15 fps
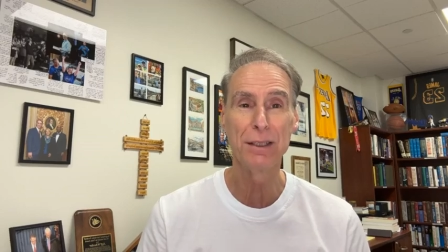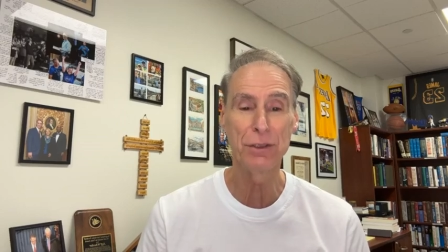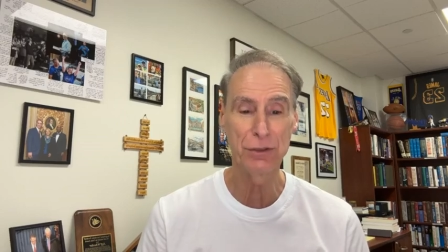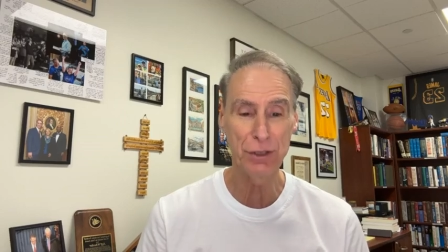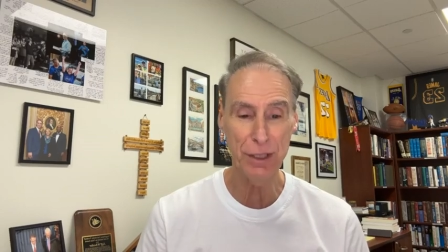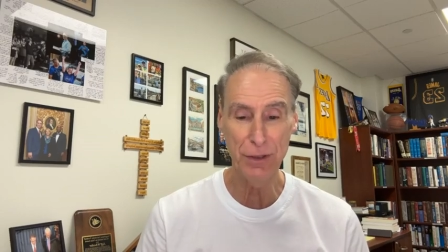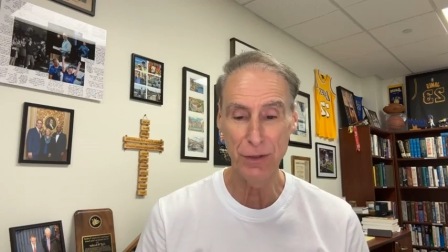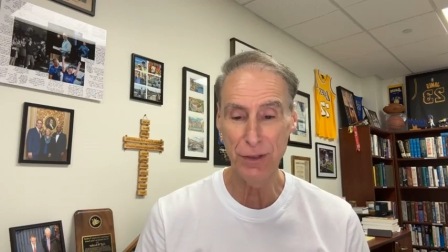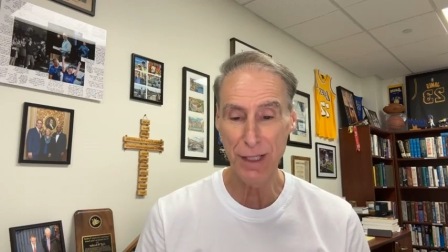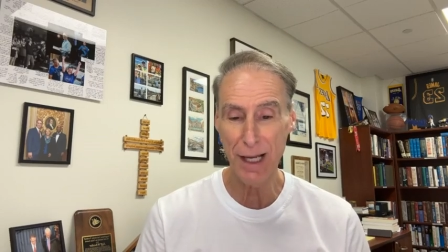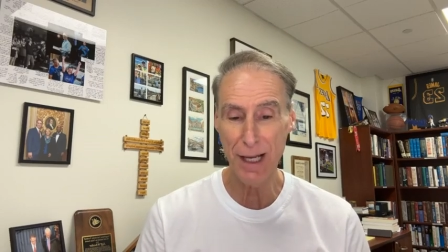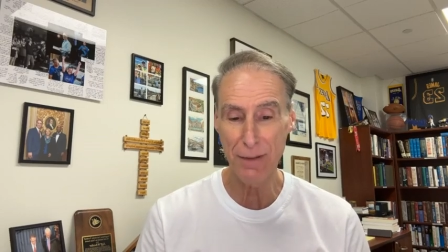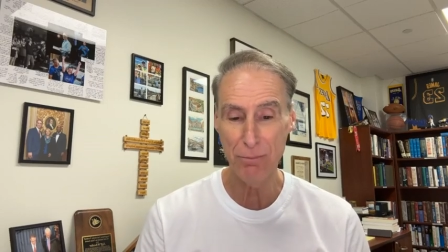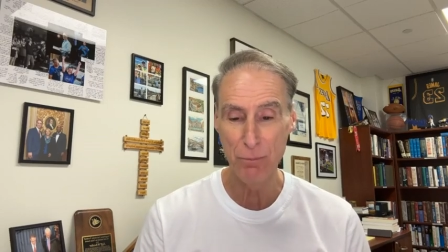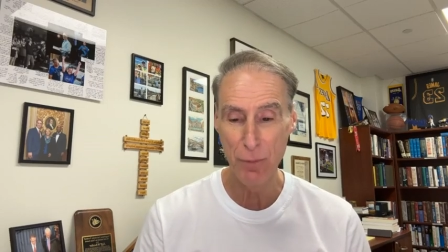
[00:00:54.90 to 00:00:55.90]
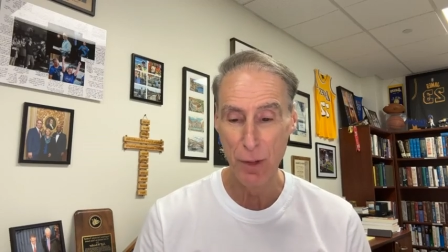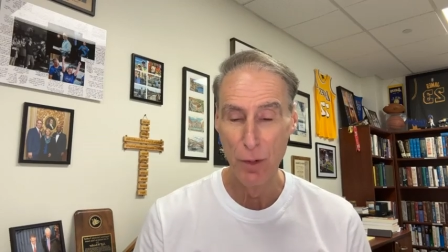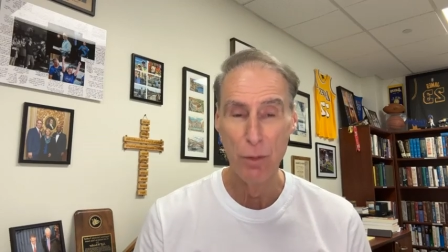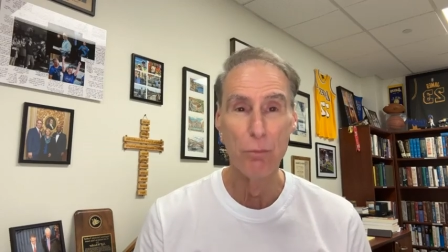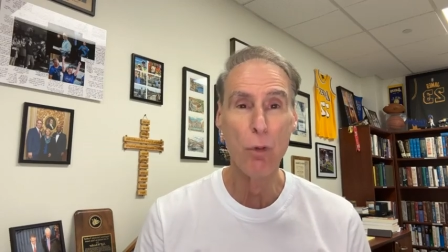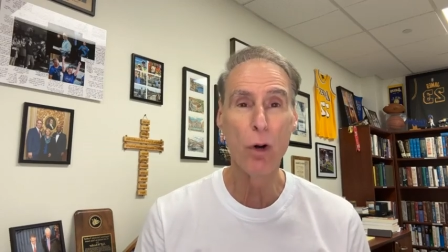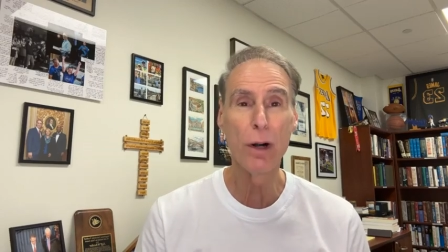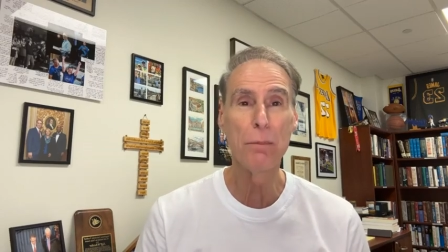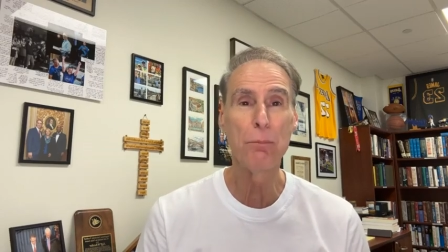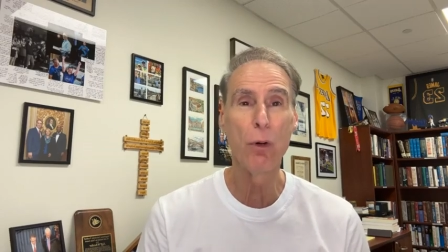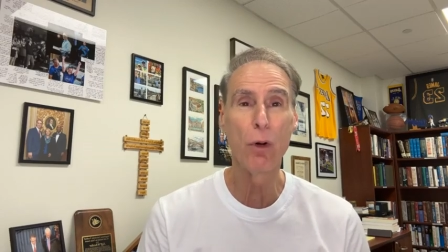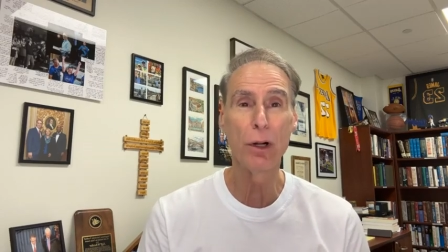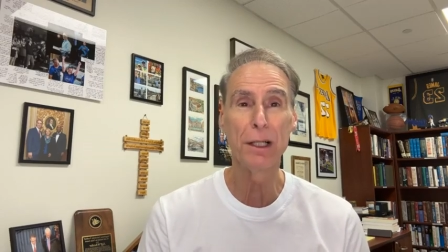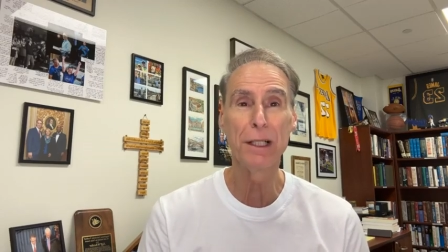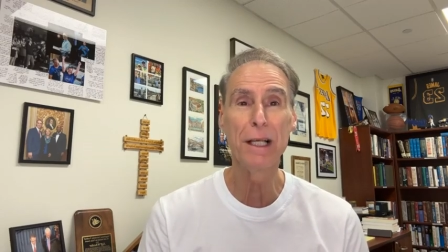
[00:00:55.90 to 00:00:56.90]
Great to see you today. More
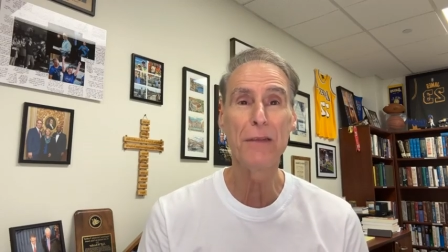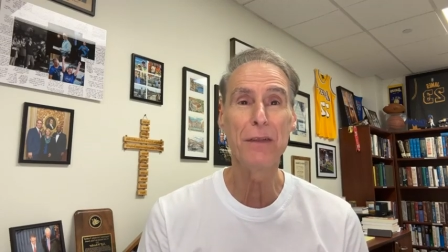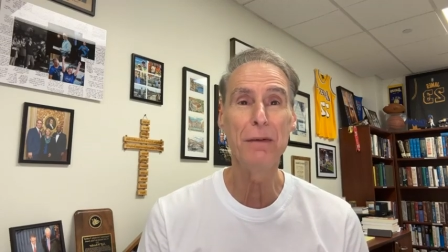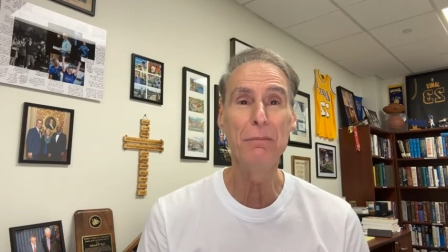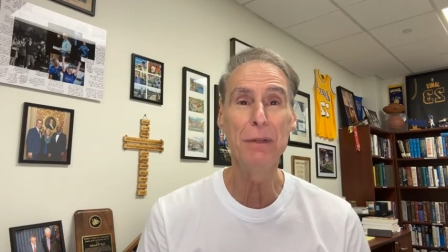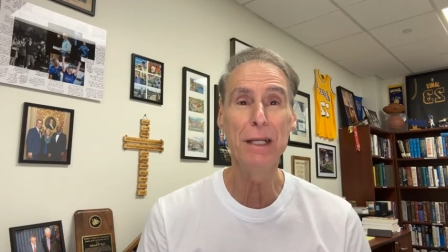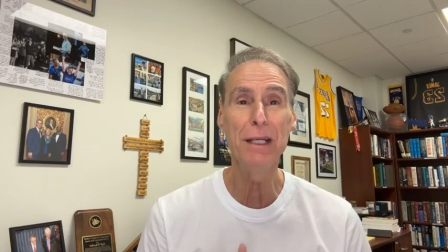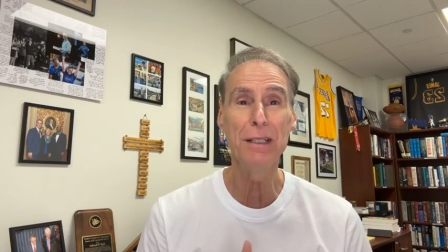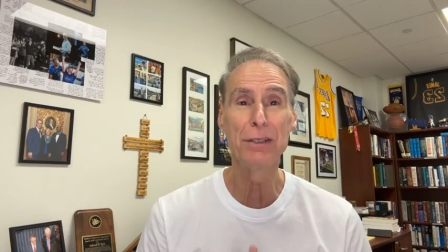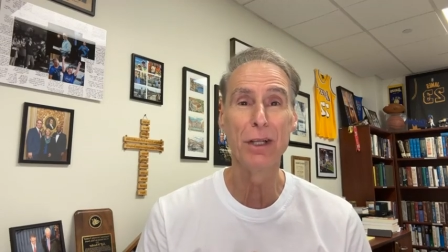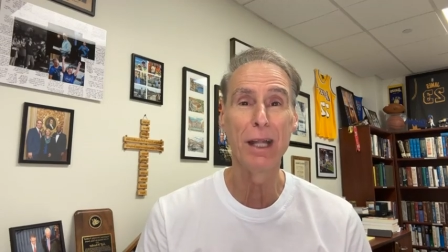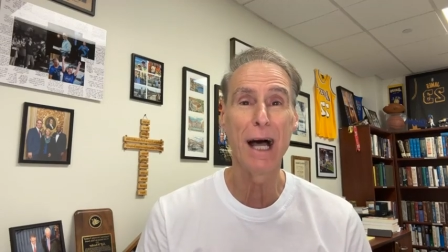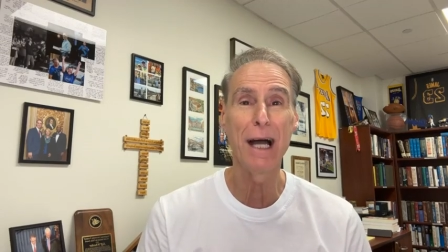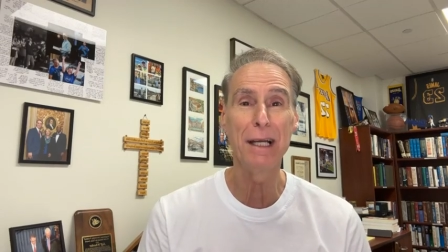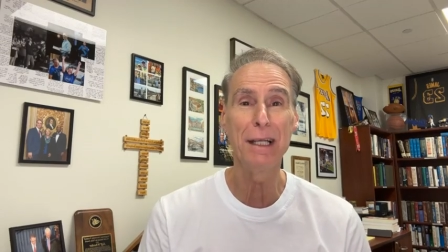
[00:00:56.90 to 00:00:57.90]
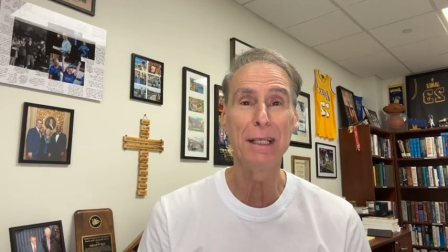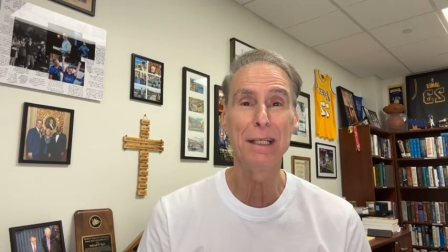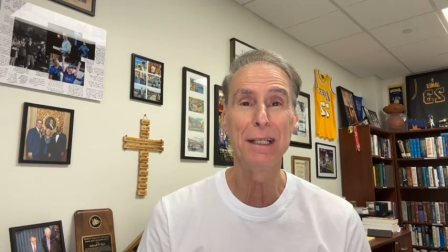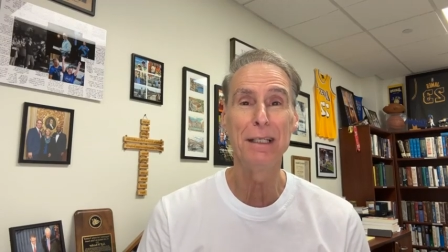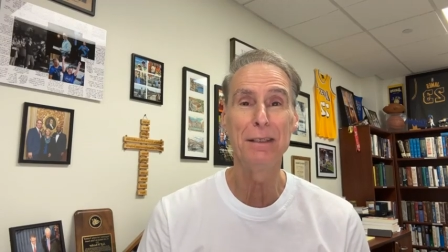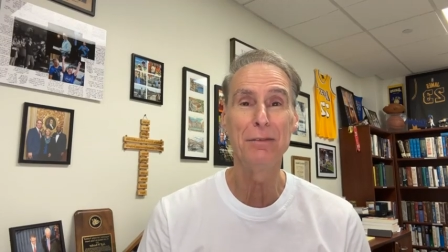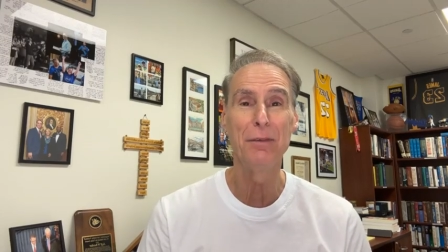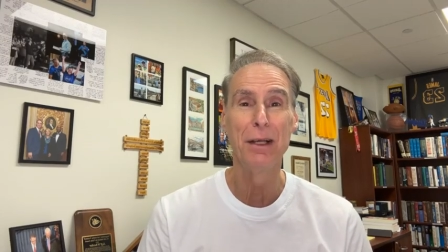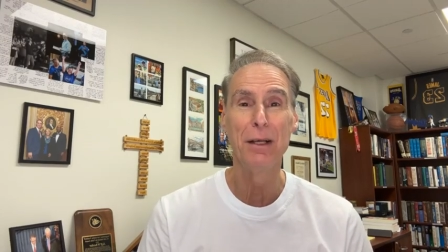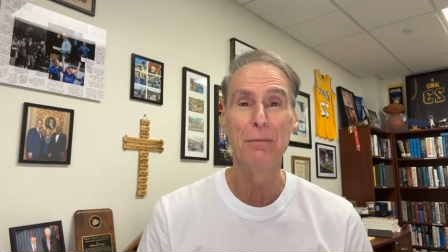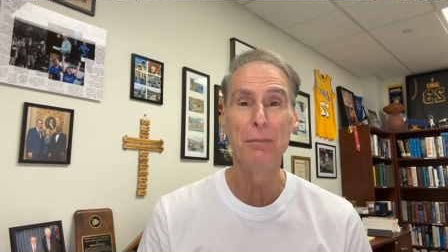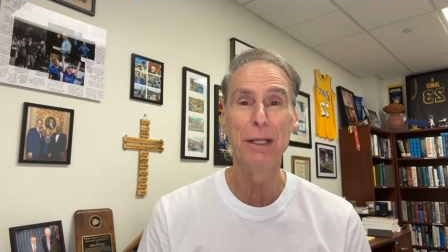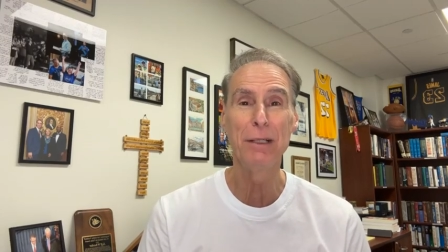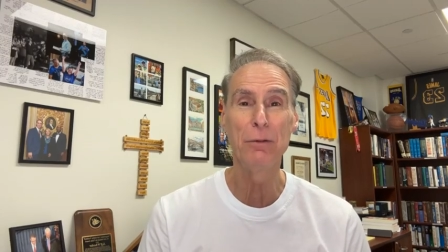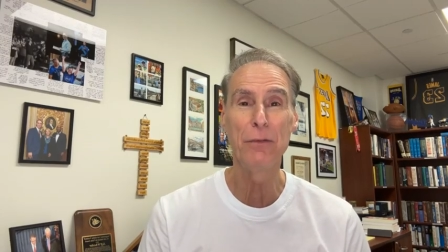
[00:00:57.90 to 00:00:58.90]
importantly than me delighting in
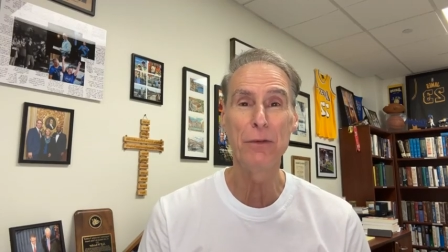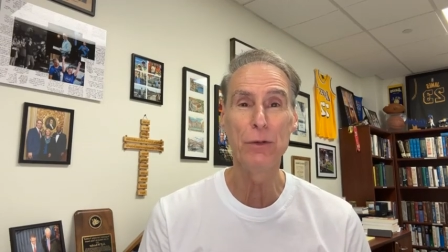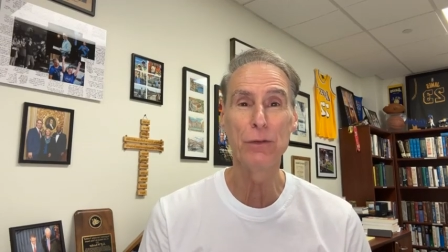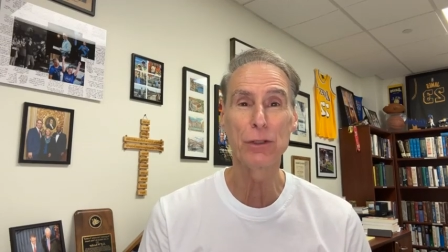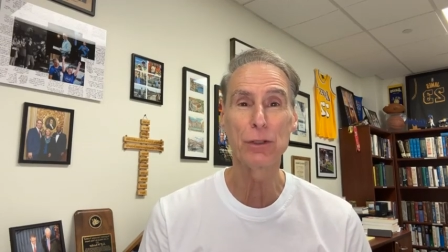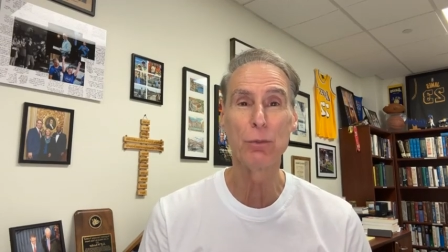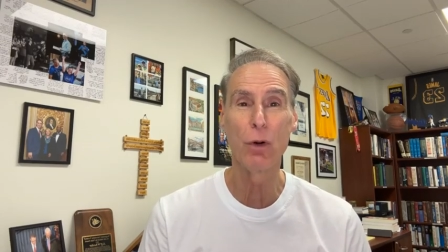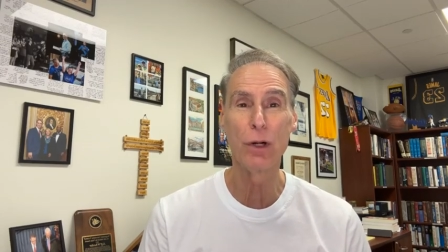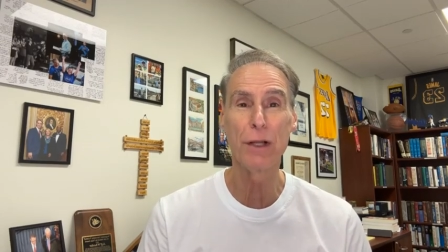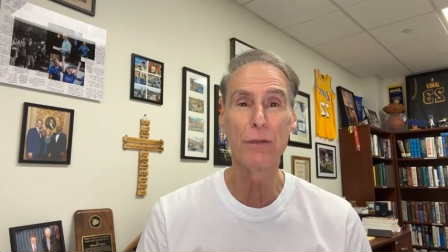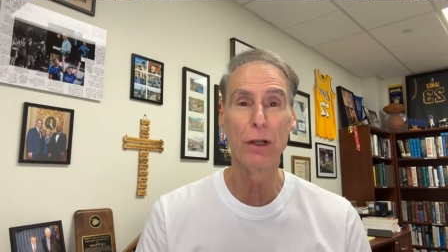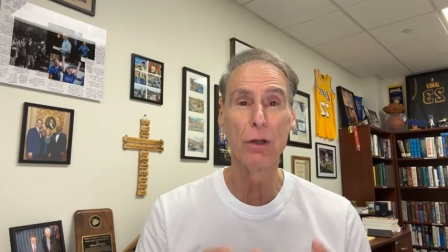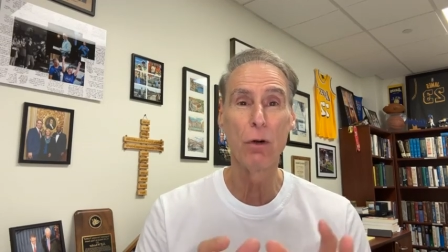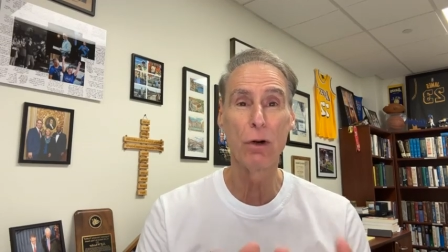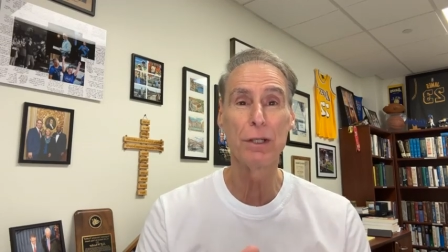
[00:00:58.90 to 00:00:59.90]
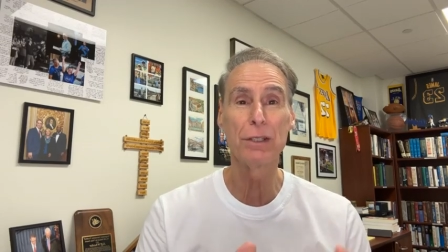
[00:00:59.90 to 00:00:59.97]
being with you this morning, the